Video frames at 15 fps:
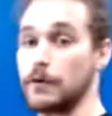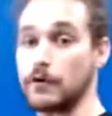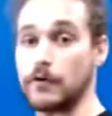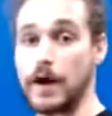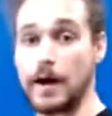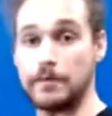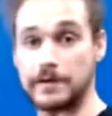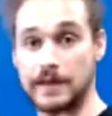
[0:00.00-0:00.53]

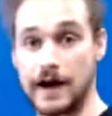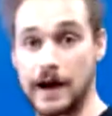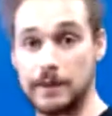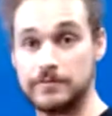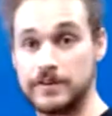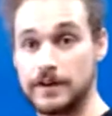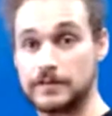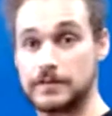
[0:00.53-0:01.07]
grabbing the
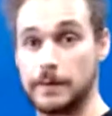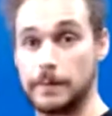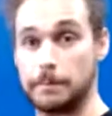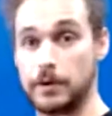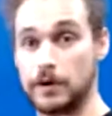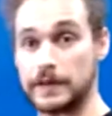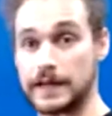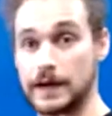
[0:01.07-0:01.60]
object,
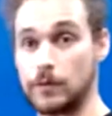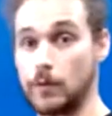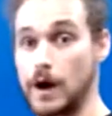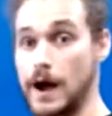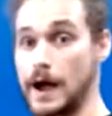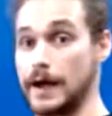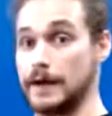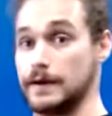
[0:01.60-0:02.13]
pulling it
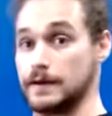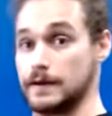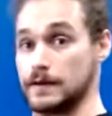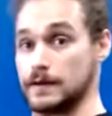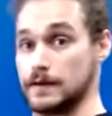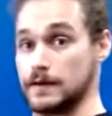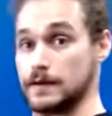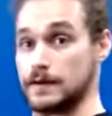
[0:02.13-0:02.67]
wide,
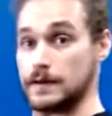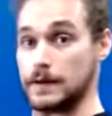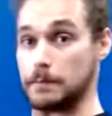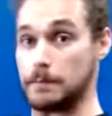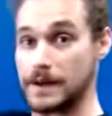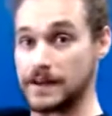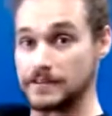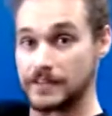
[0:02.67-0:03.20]

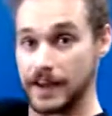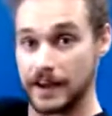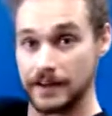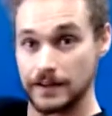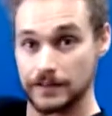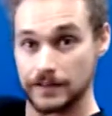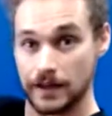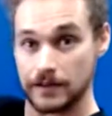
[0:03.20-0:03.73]

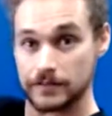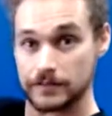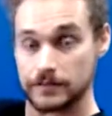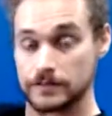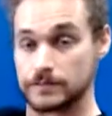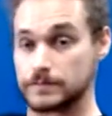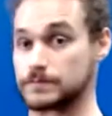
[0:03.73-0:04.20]
maintaining this.